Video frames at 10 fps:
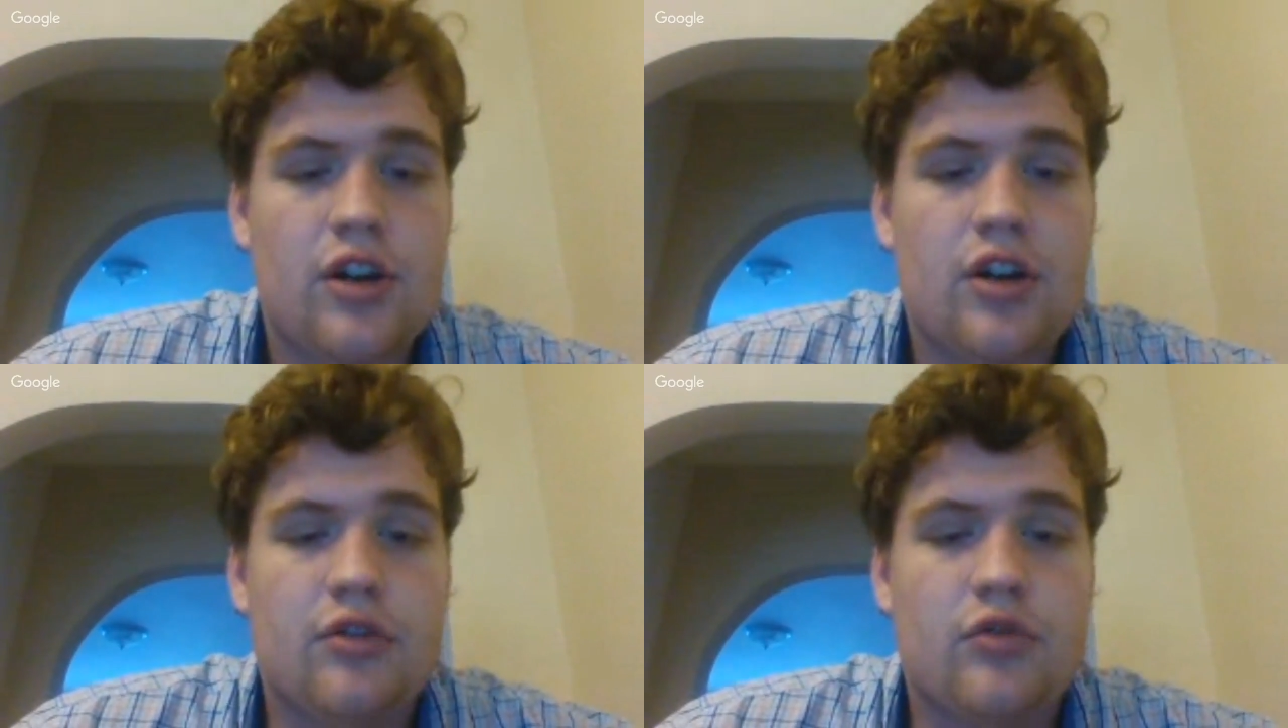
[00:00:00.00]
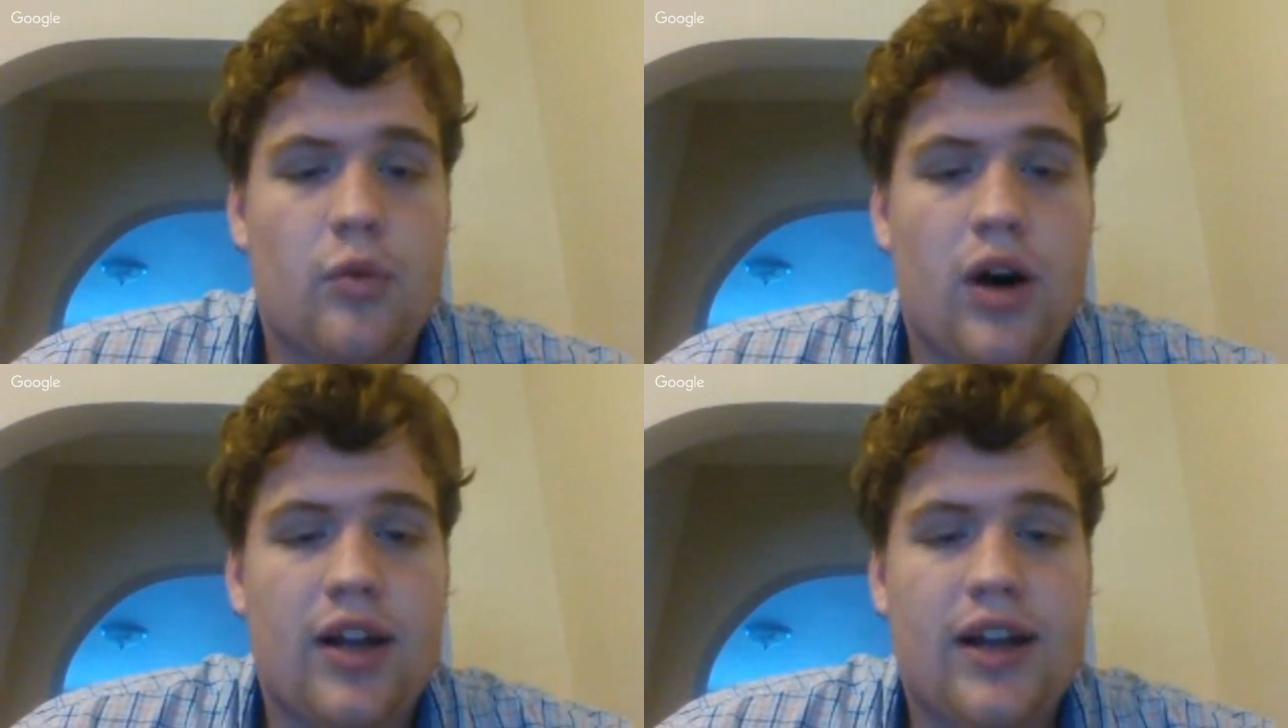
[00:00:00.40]
who's
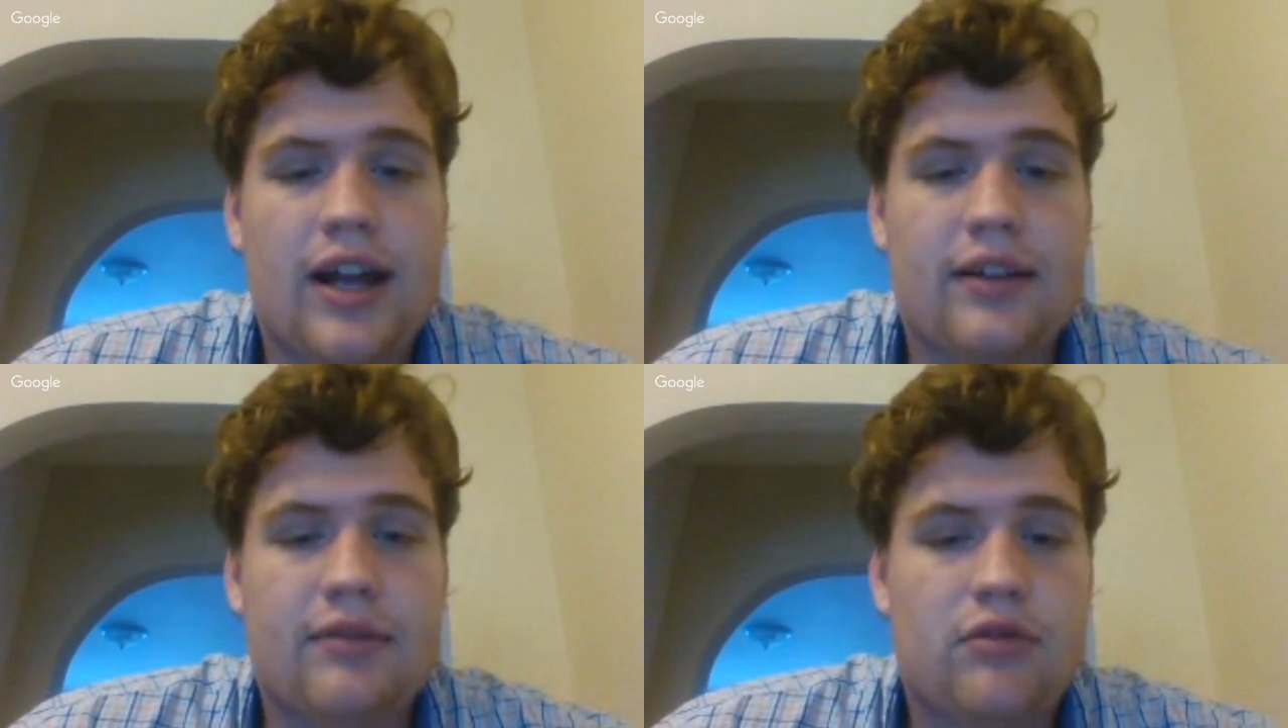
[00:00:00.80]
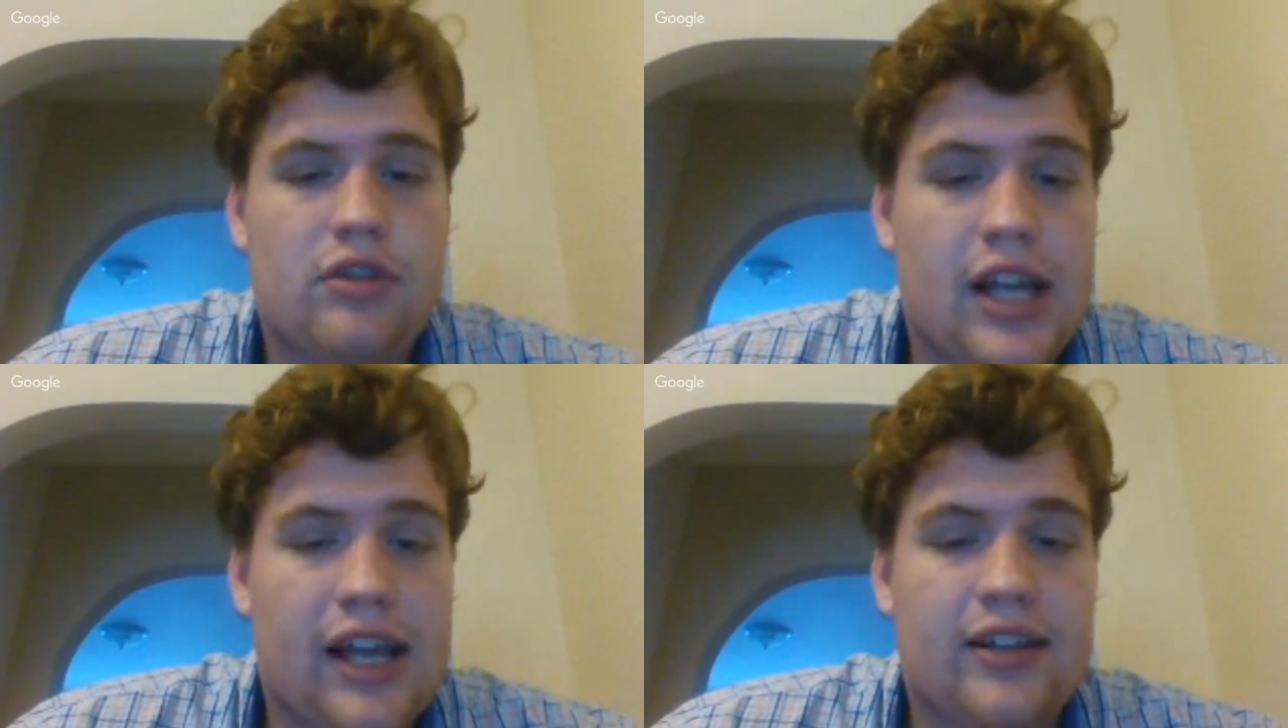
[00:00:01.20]
one I'd
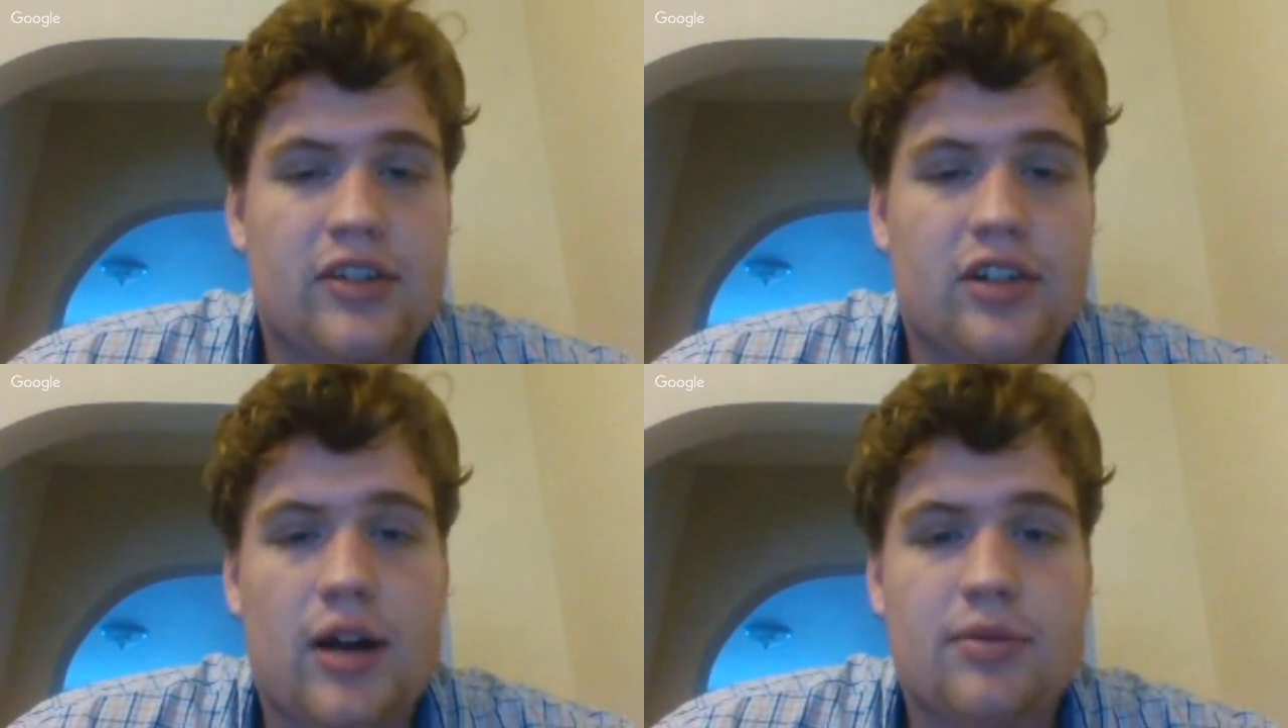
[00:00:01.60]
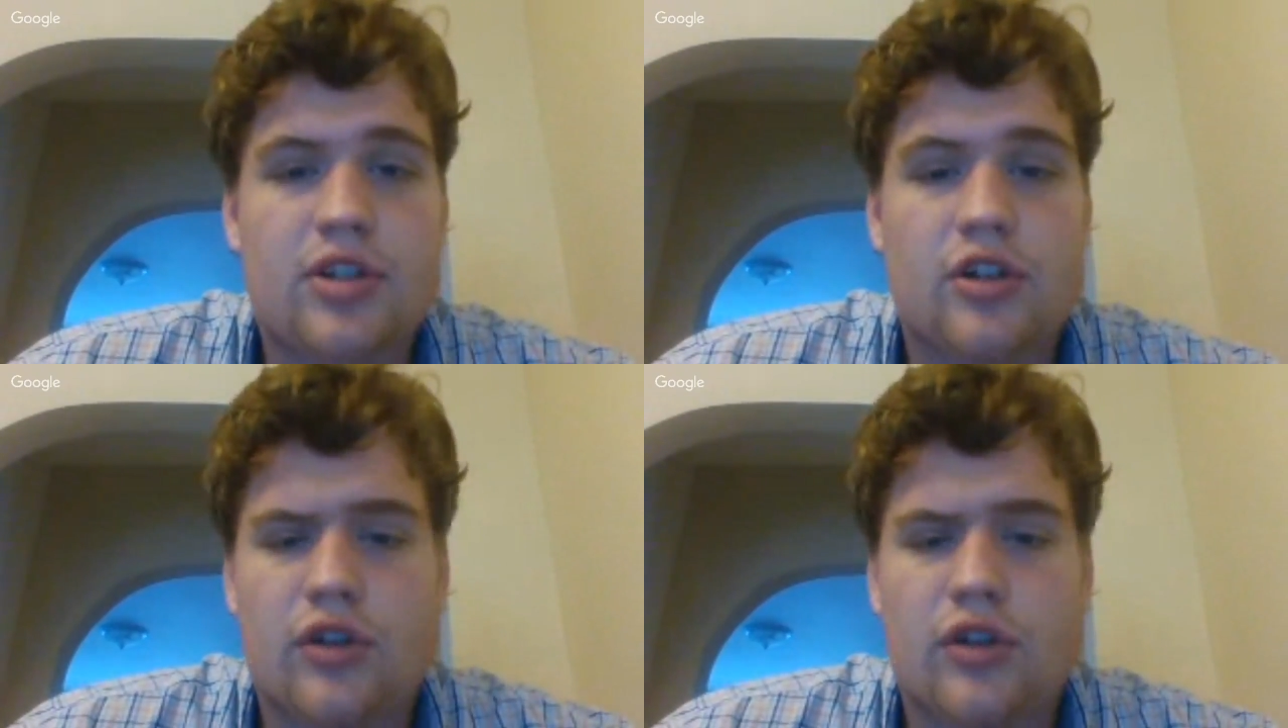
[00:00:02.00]
take as an option,